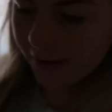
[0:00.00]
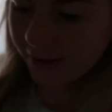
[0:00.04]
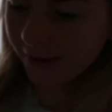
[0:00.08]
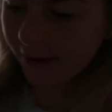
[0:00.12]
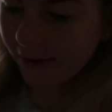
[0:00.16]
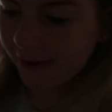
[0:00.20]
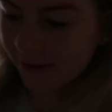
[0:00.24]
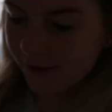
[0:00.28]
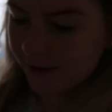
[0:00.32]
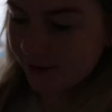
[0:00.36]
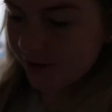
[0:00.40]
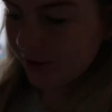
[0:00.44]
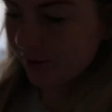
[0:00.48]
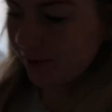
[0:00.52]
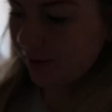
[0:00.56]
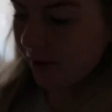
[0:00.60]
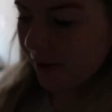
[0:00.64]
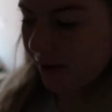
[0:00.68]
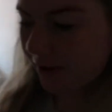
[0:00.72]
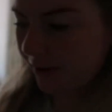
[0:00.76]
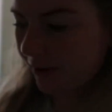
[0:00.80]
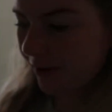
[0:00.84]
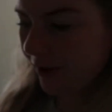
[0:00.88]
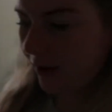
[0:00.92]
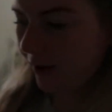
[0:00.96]
let's do it.
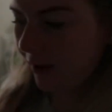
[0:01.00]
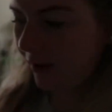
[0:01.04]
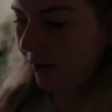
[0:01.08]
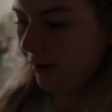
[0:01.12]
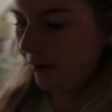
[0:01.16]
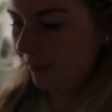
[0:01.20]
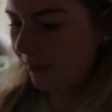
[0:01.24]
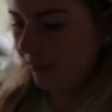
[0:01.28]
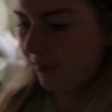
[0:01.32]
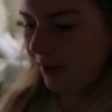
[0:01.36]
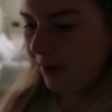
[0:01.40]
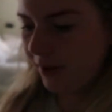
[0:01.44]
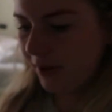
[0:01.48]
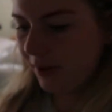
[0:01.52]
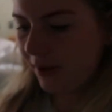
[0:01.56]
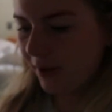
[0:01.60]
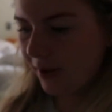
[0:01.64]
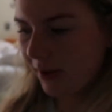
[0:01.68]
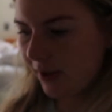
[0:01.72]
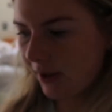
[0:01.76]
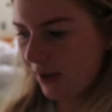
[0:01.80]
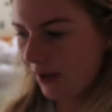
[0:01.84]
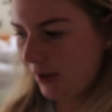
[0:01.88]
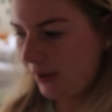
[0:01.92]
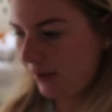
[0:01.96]
Um,
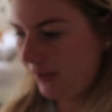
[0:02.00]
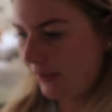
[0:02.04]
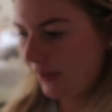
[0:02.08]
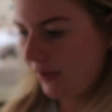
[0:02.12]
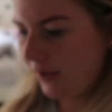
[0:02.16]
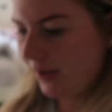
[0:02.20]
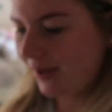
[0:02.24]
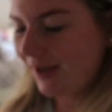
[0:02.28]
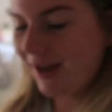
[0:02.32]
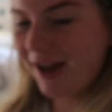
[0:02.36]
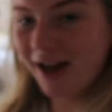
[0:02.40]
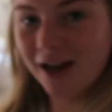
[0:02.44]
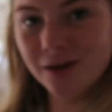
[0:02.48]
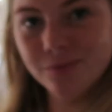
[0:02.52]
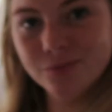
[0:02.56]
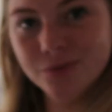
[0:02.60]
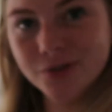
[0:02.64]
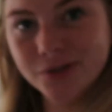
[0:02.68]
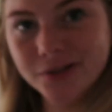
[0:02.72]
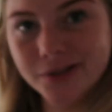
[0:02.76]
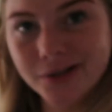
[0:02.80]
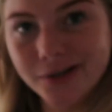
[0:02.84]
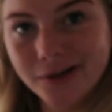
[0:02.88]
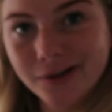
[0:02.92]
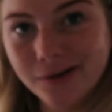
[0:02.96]
I think I'm
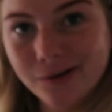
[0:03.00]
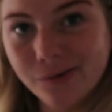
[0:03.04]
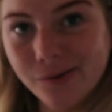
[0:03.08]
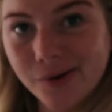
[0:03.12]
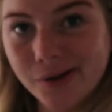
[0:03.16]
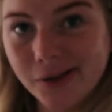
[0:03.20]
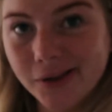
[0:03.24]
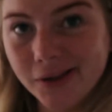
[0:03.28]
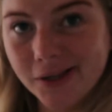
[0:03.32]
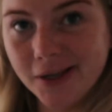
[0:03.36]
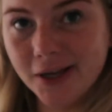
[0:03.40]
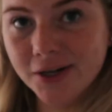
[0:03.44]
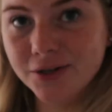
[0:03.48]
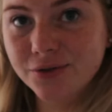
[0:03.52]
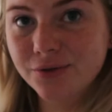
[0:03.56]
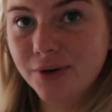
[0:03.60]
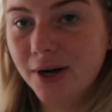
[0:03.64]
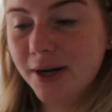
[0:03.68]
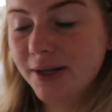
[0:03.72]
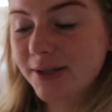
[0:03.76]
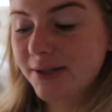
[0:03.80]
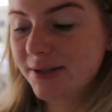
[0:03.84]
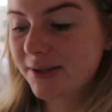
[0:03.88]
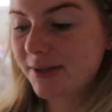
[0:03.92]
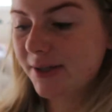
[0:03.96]
just gonna quickly get
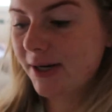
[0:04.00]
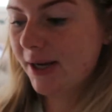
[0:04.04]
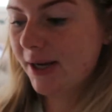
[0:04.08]
dressed